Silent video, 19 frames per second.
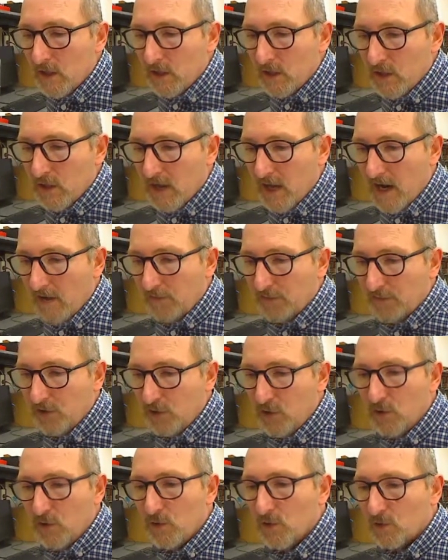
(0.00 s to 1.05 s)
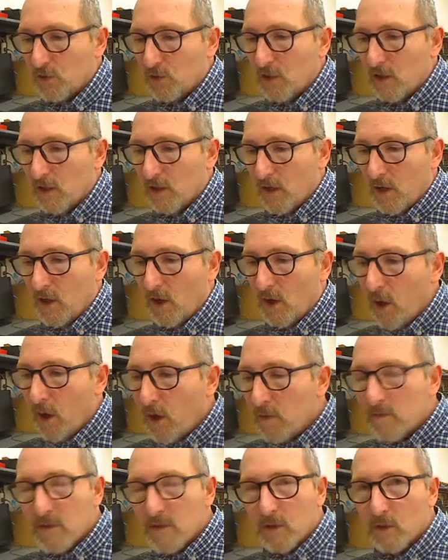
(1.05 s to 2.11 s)
You have to use either
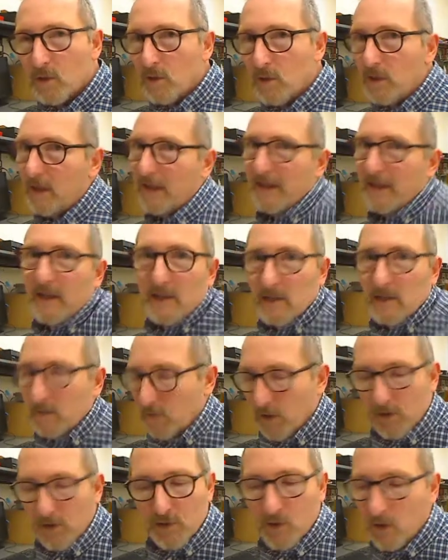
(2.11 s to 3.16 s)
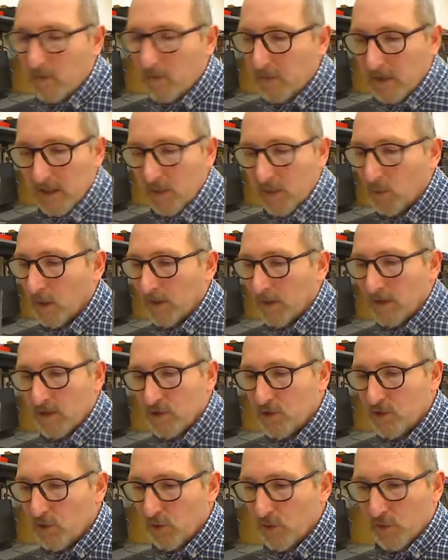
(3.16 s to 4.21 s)
Ohm's law, and that's the most commonly one
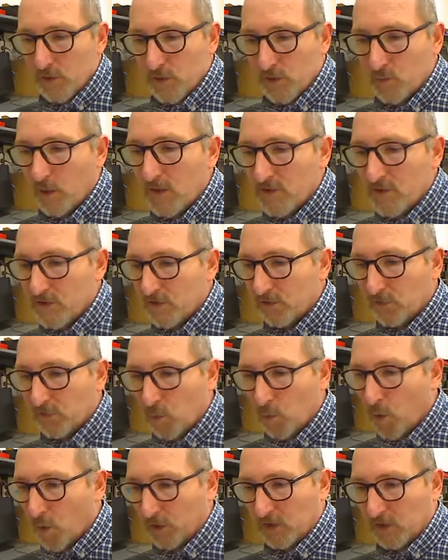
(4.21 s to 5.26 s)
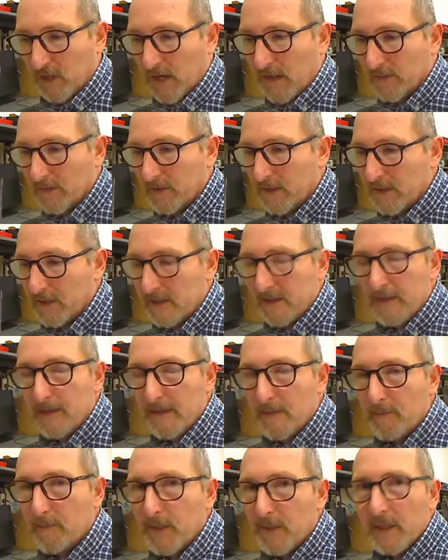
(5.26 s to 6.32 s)
that's used. Once you've worked out
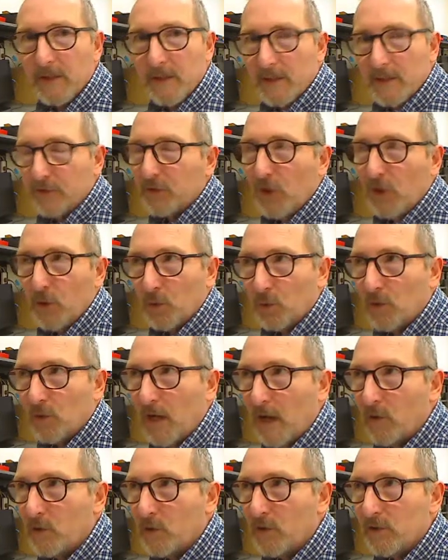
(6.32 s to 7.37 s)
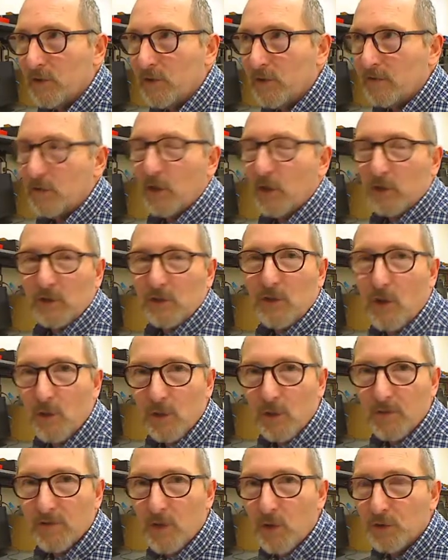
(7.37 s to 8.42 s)
the total current, you've got a total
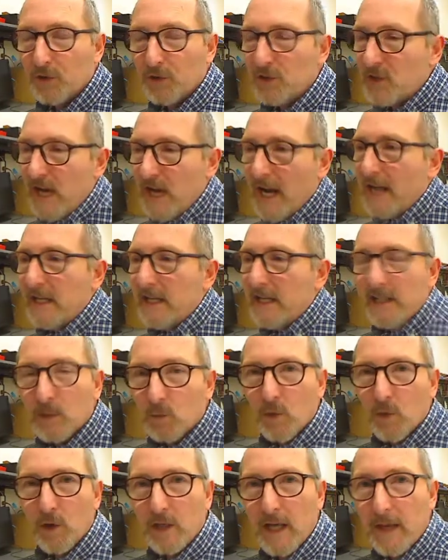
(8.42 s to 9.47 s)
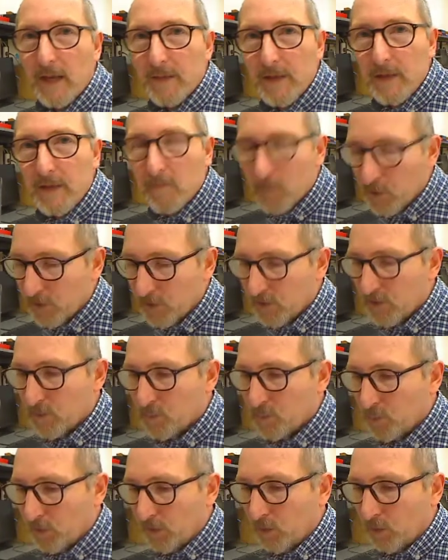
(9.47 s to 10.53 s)
voltage, hey, you can work out the impedance
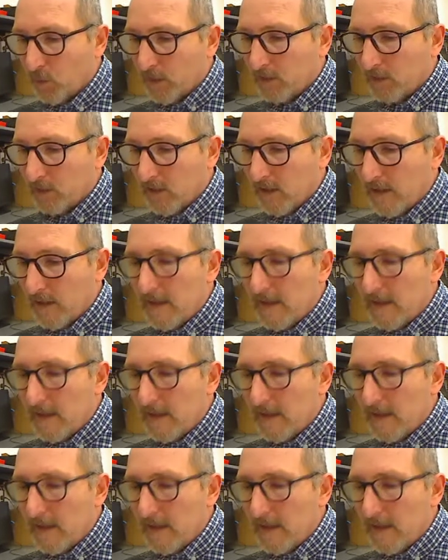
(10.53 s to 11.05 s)
pretty quickly.